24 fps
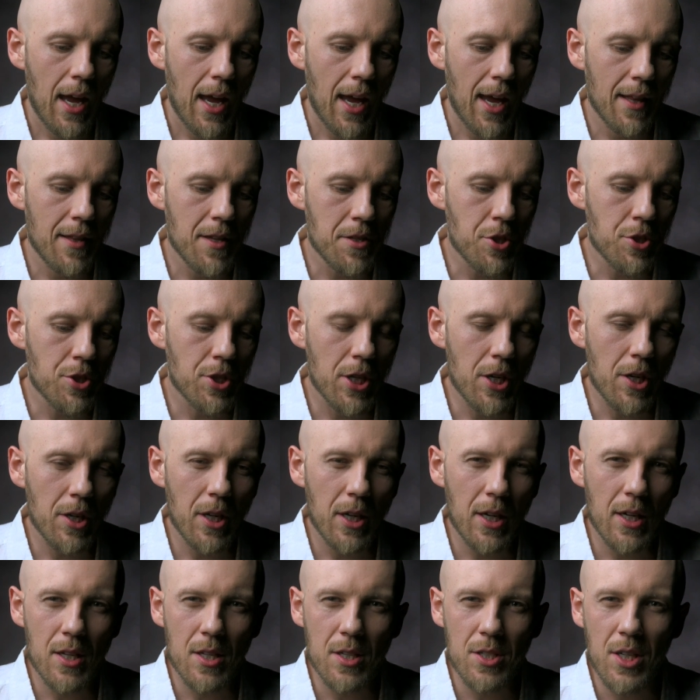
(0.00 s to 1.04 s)
And this is good.
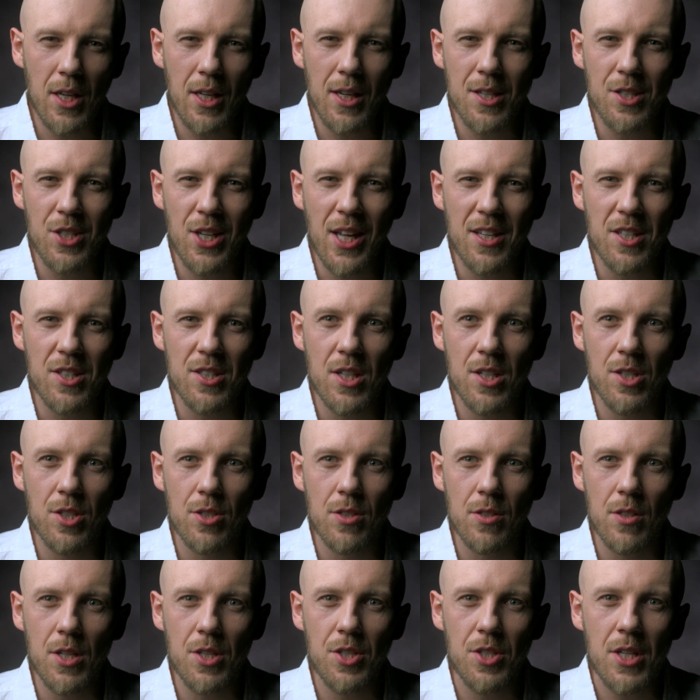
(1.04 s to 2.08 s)
In a sense,
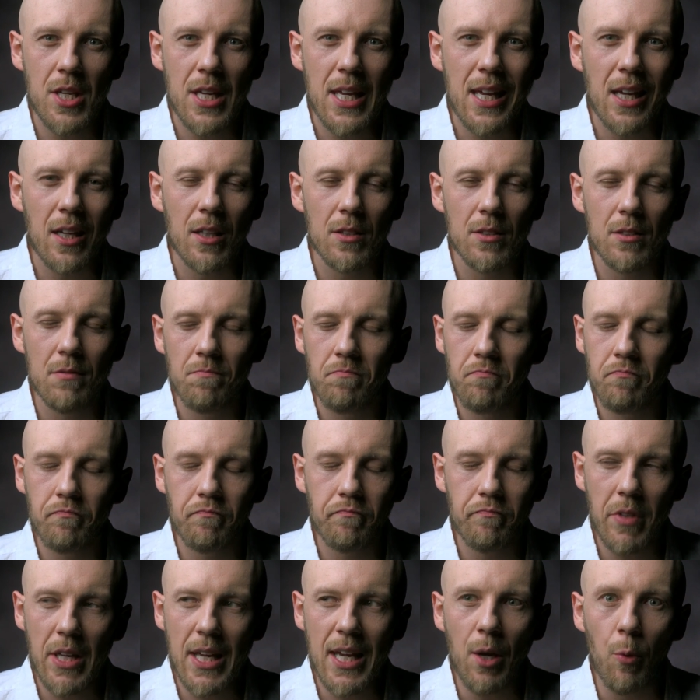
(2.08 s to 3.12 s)
this
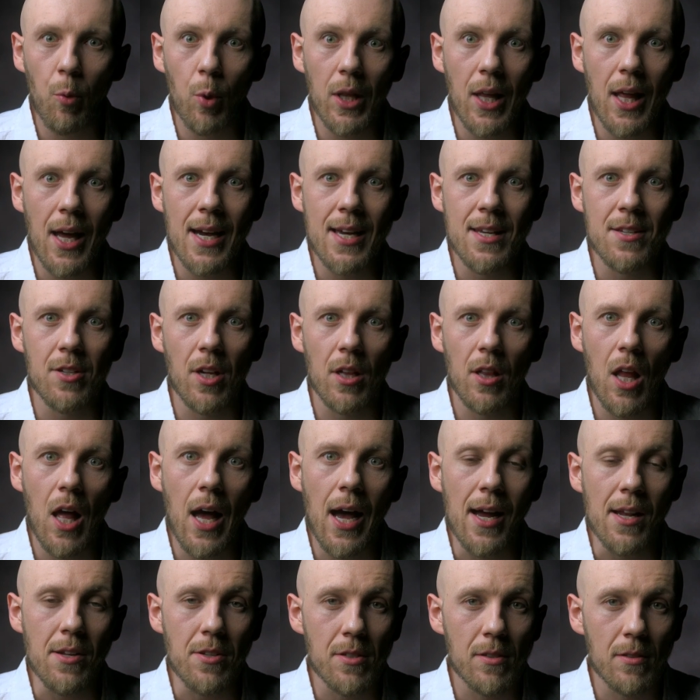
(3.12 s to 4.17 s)
equalized a
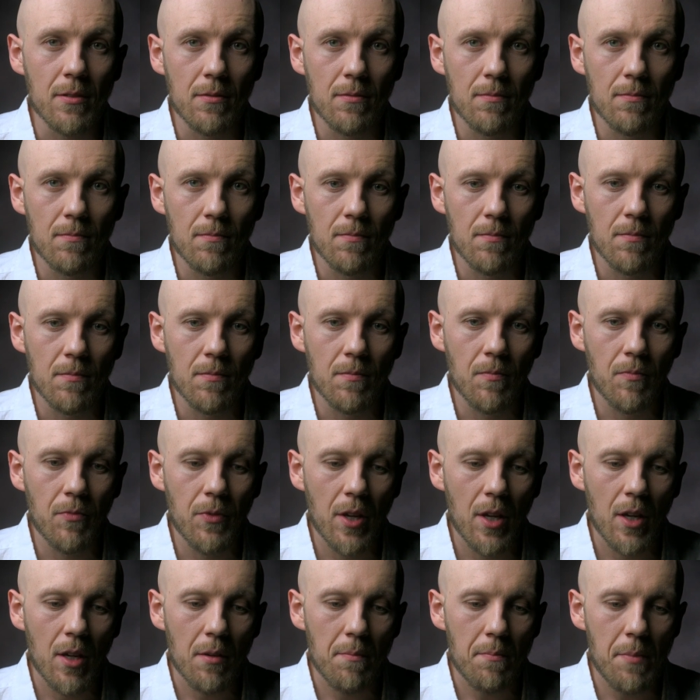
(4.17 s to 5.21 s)
lot,
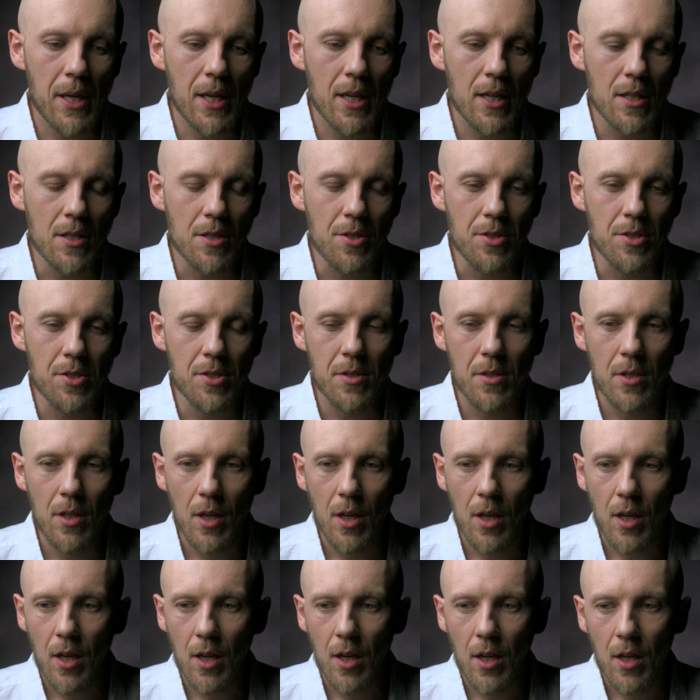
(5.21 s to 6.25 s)
because
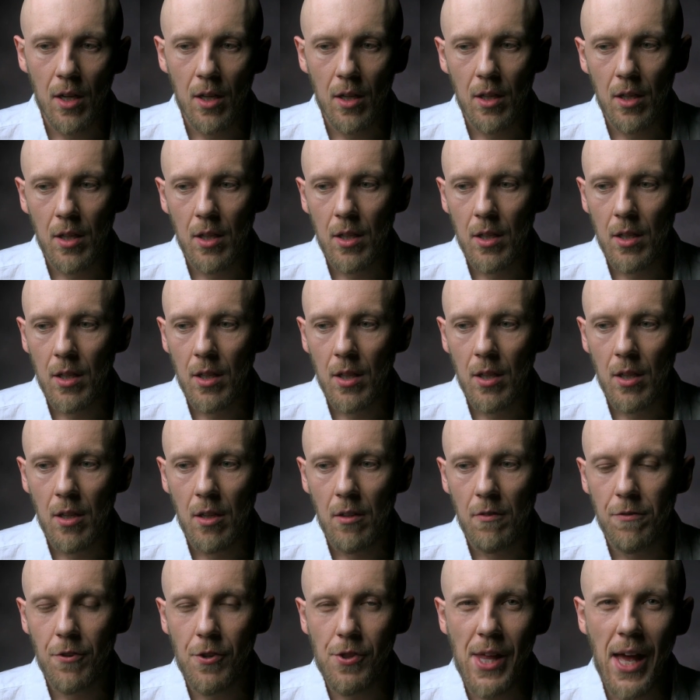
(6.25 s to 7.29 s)

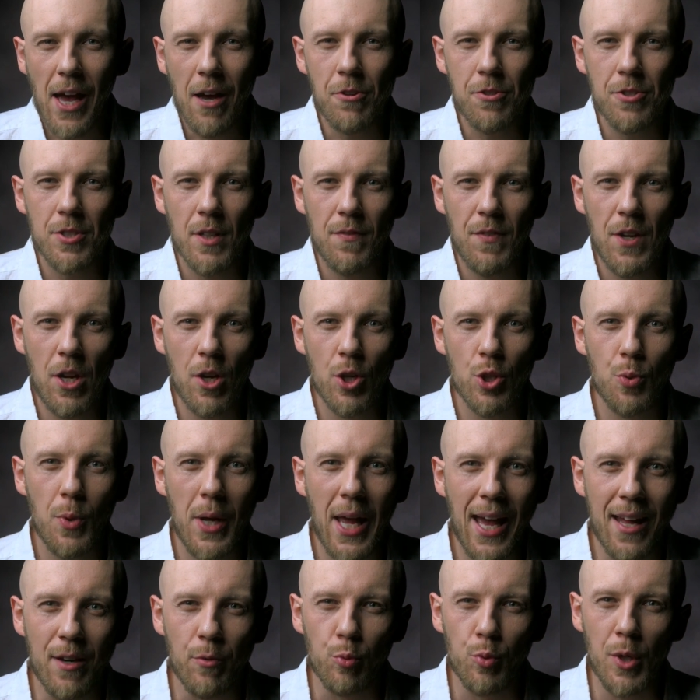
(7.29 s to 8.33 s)
for thousands of years we
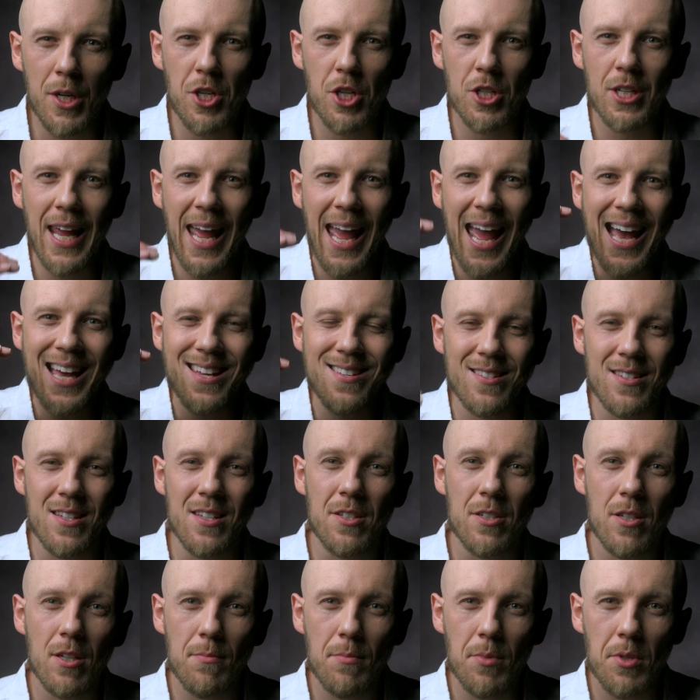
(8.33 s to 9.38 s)
had rigid caste
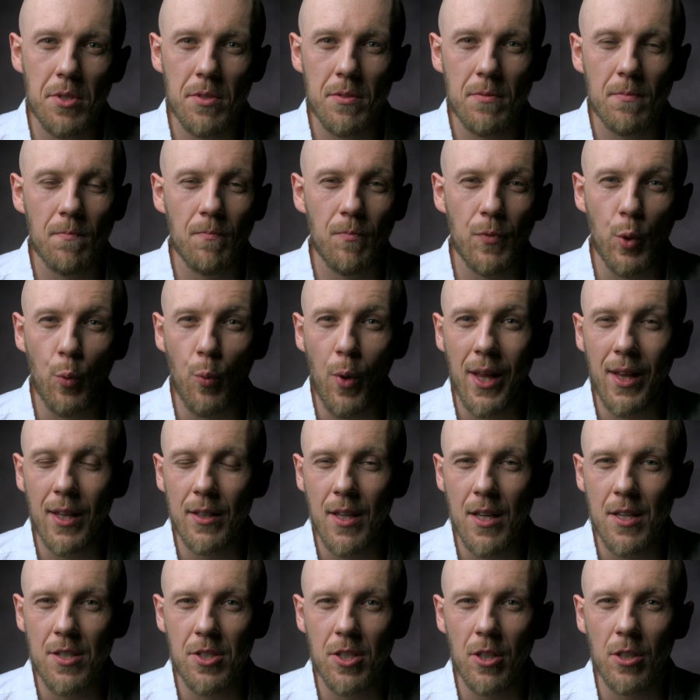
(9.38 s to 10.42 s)
systems, the way that
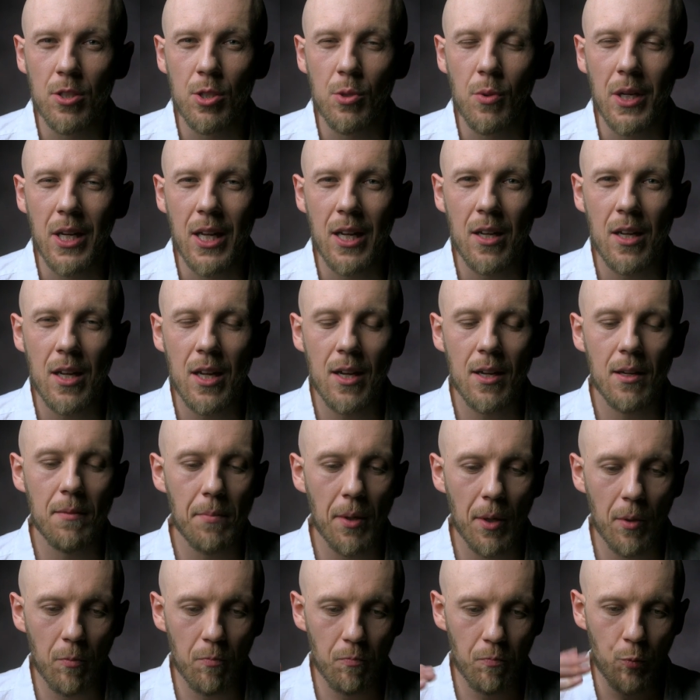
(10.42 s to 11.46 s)
they still do in India,
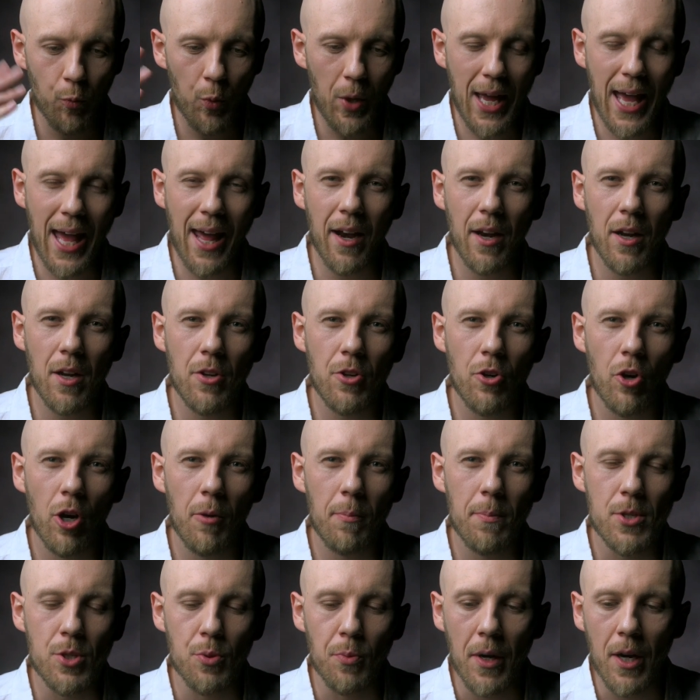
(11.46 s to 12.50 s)
but we had it in
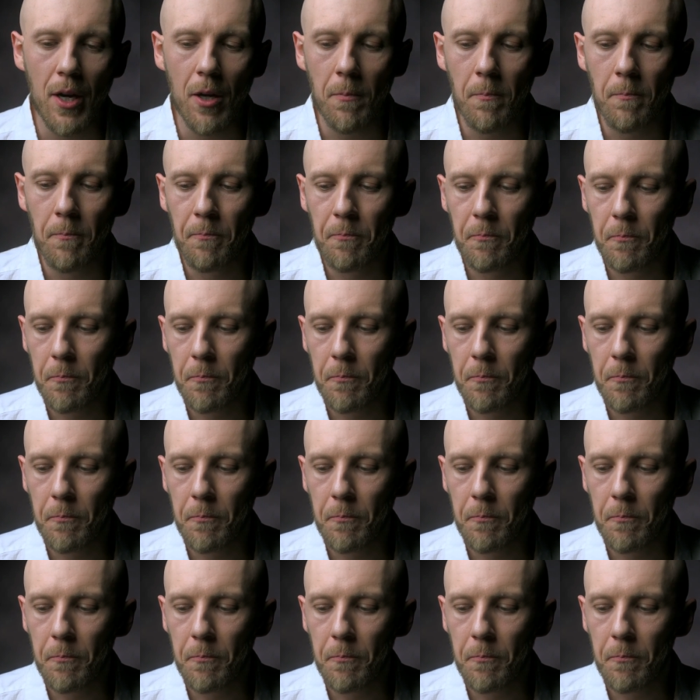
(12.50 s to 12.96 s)
Europe as well.